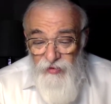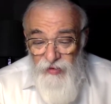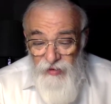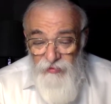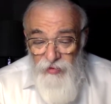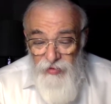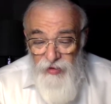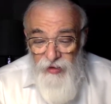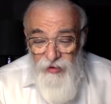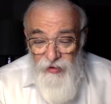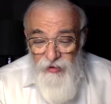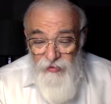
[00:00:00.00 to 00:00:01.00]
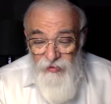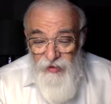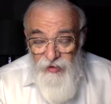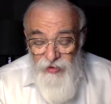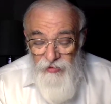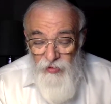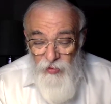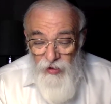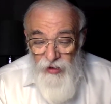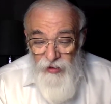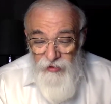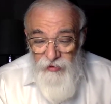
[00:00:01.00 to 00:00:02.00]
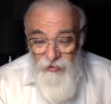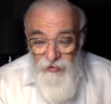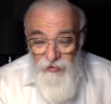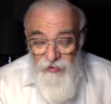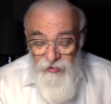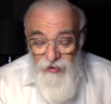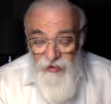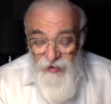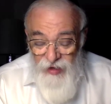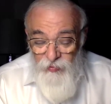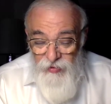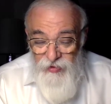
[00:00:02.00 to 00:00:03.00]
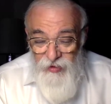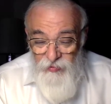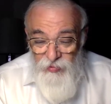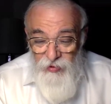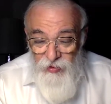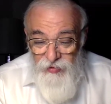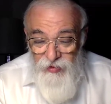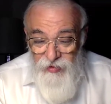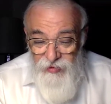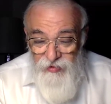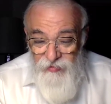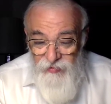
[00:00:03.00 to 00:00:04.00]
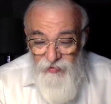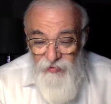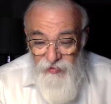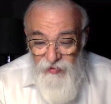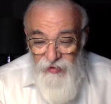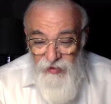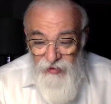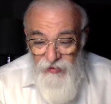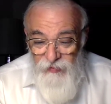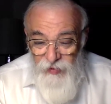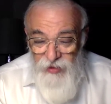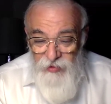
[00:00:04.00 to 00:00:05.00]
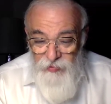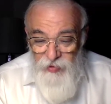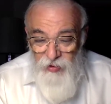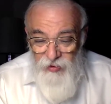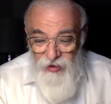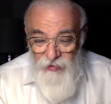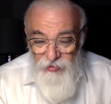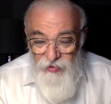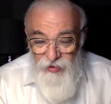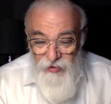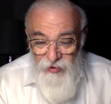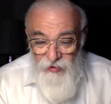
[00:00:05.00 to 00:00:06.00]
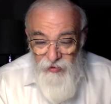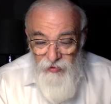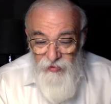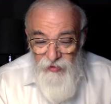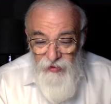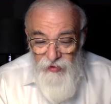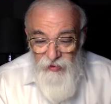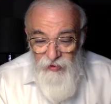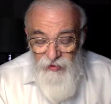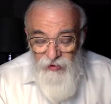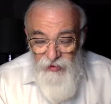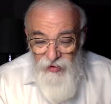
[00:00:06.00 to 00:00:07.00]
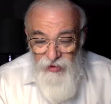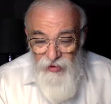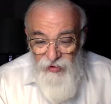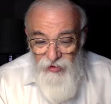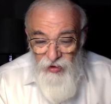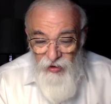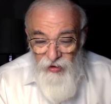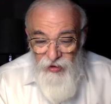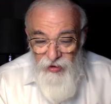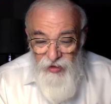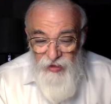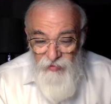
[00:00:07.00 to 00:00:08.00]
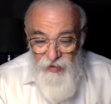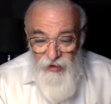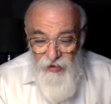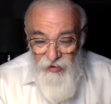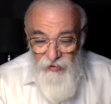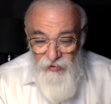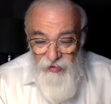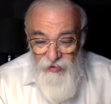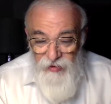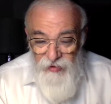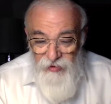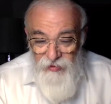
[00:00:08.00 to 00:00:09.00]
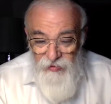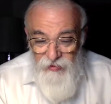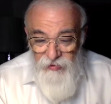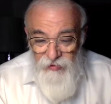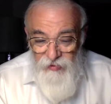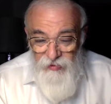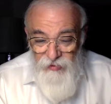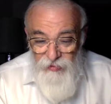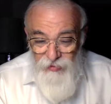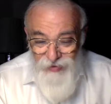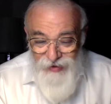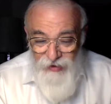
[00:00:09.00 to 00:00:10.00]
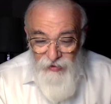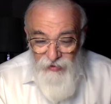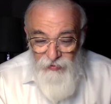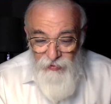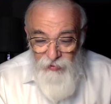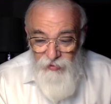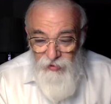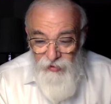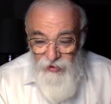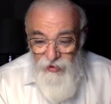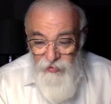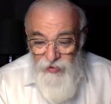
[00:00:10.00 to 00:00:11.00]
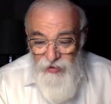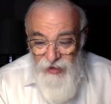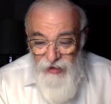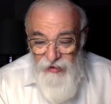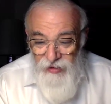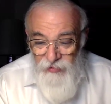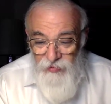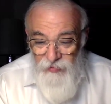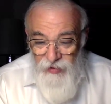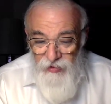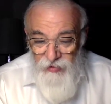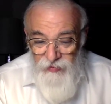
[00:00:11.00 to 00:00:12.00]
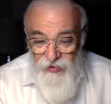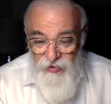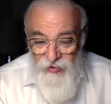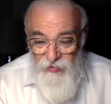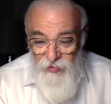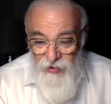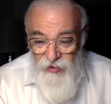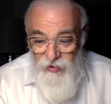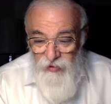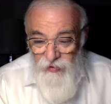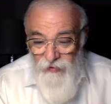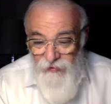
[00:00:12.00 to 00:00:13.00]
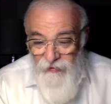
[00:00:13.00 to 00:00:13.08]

another thing that that's required and happens at birth is that the food has been broken up to the teeth. The teeth grind the food, leaves misakel b'meyav, that it should be,